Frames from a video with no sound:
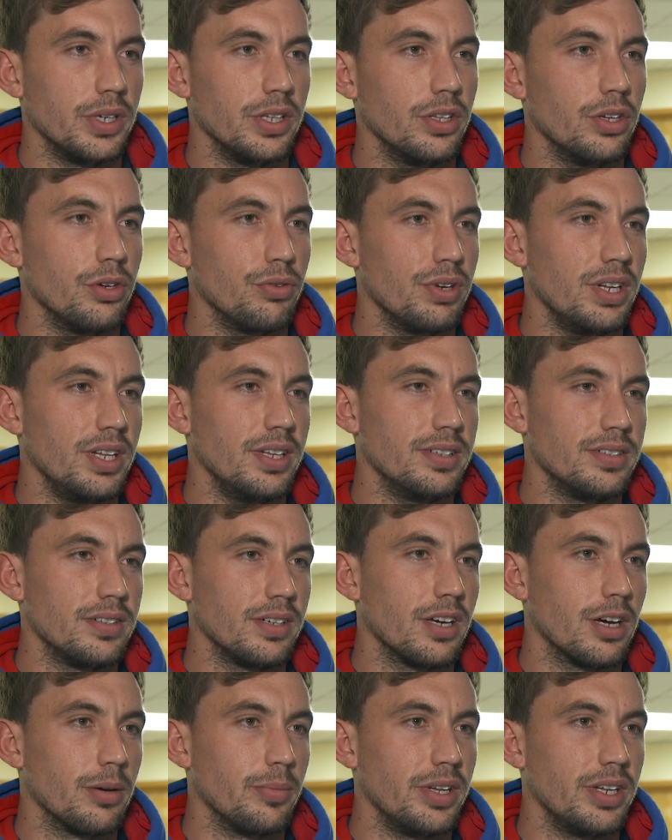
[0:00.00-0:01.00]
we can do really, is to
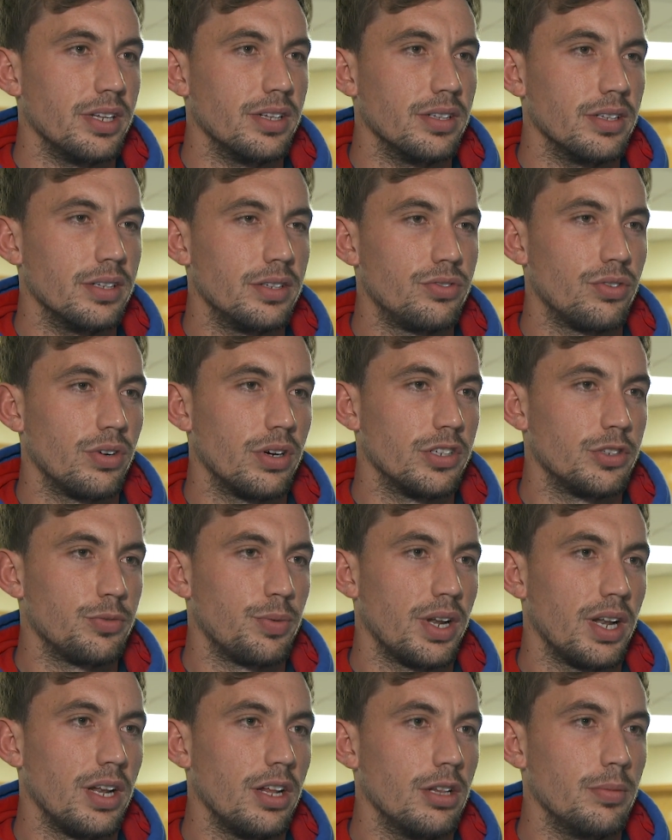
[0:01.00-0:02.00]
come in and try and
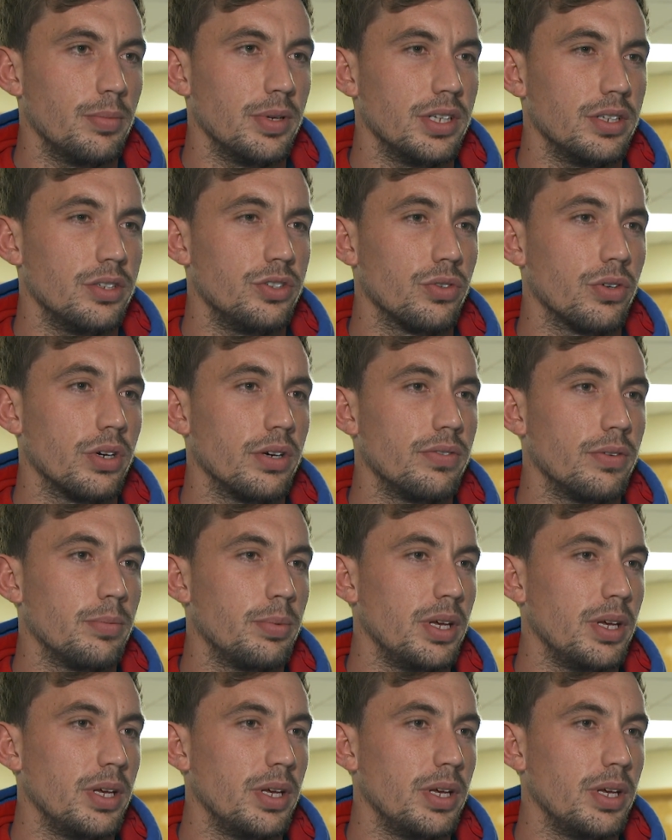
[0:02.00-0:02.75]
spread a little bit of joy for